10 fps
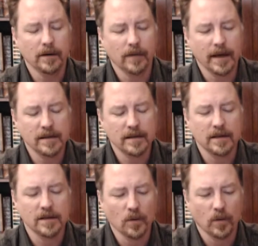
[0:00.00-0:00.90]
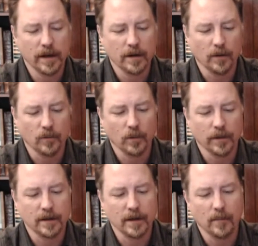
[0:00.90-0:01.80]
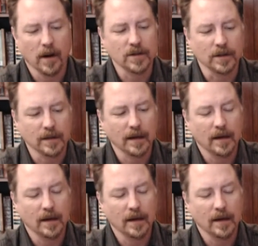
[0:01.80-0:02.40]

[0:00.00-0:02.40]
writes the historian Roland Marchand,